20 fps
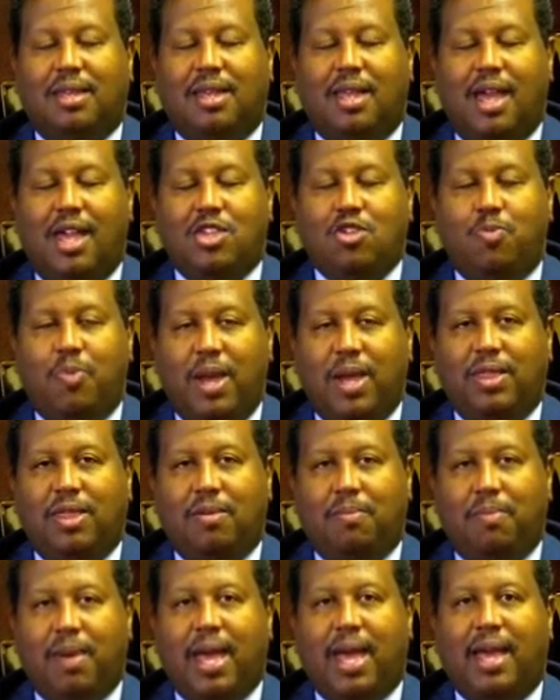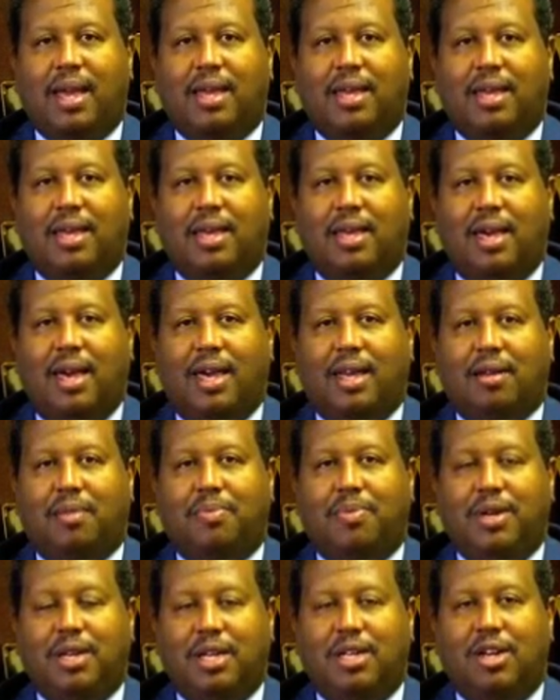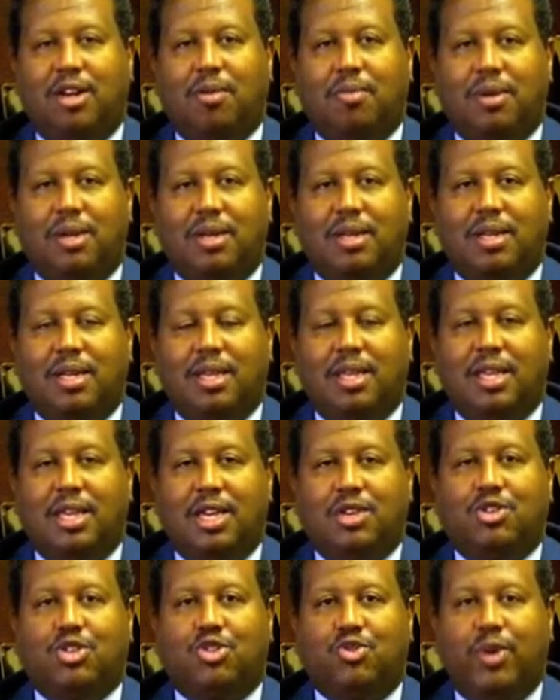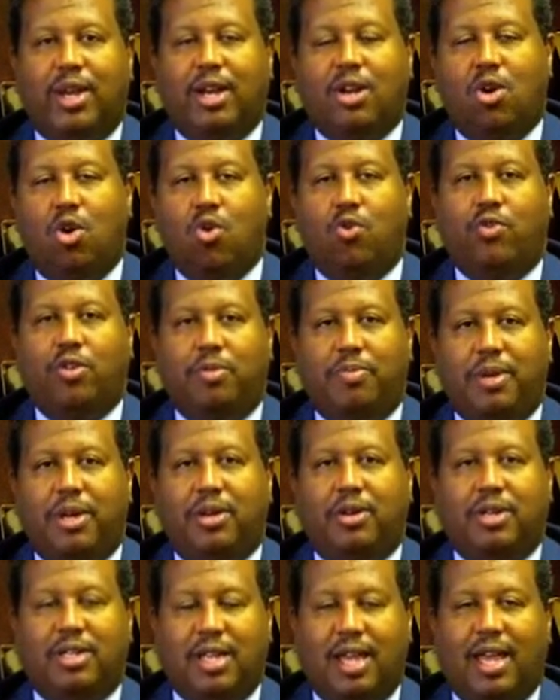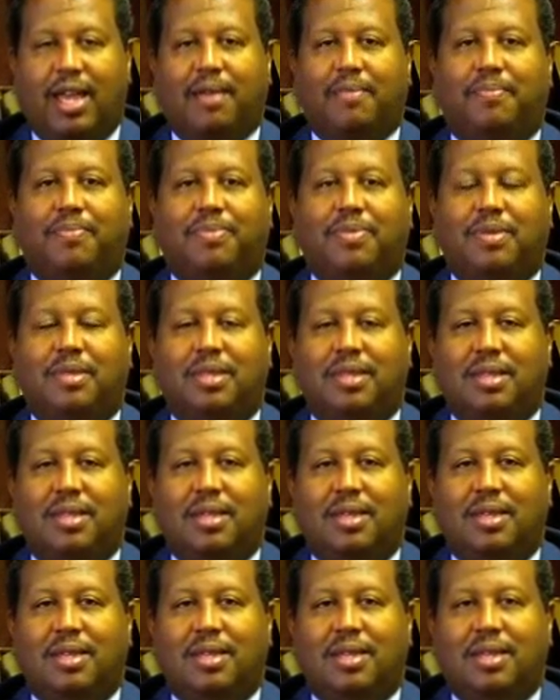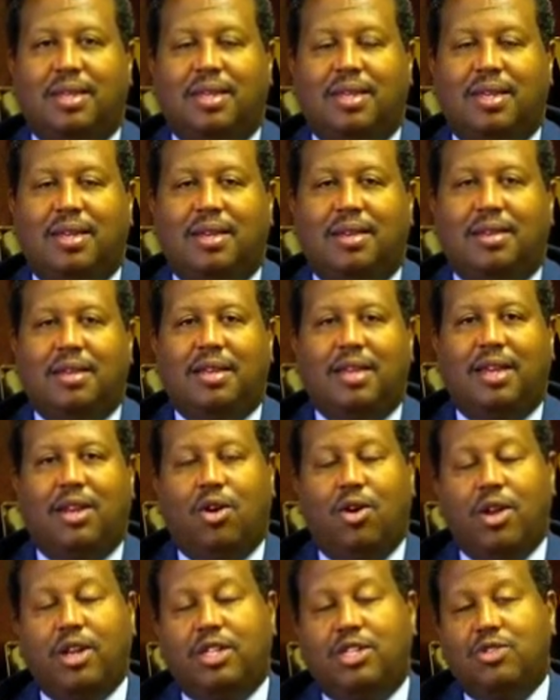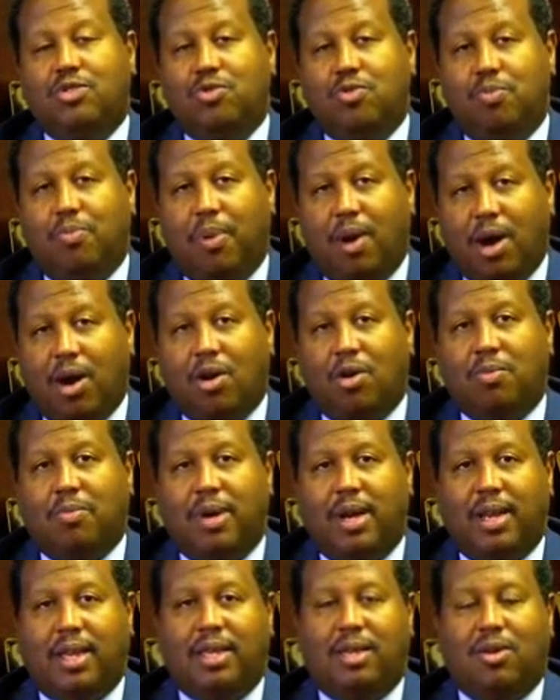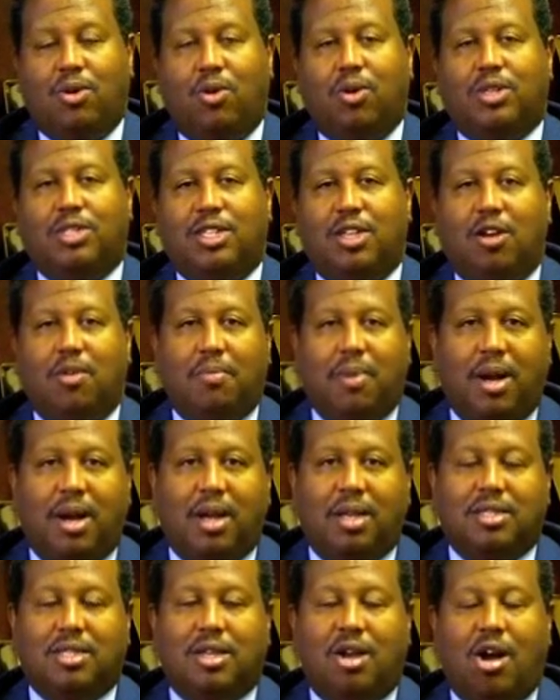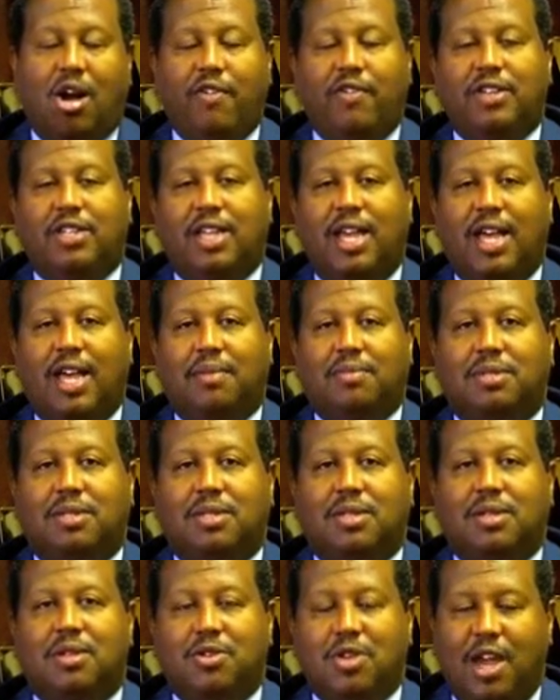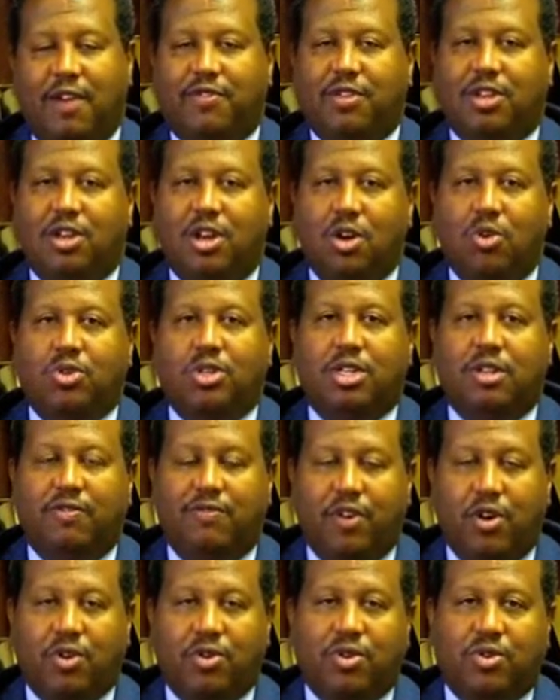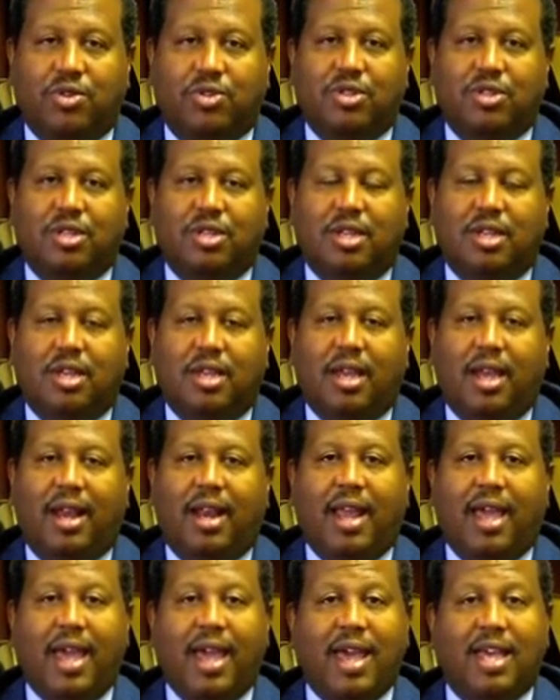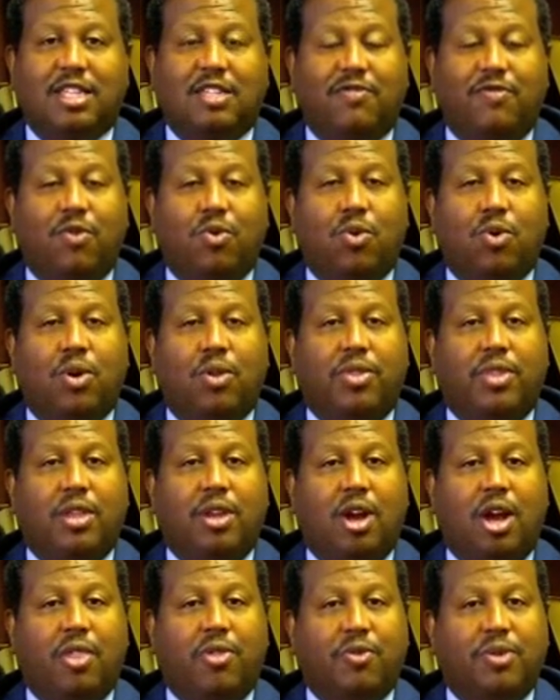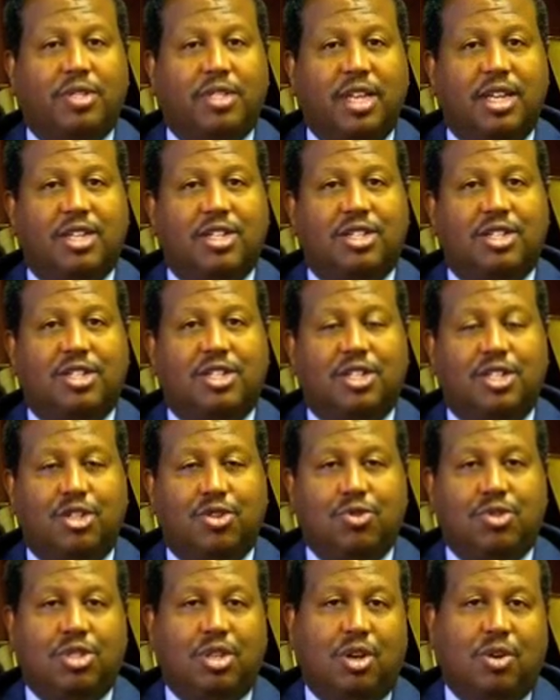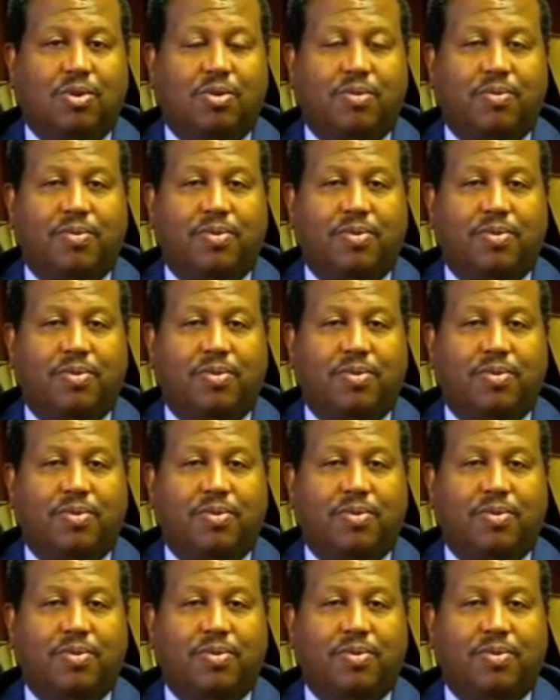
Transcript: and you pay them back at a predetermined interest rate over a period of time. In order to borrow money or sell bonds, oftentimes you have to go to the voters and ask for the authorization to do so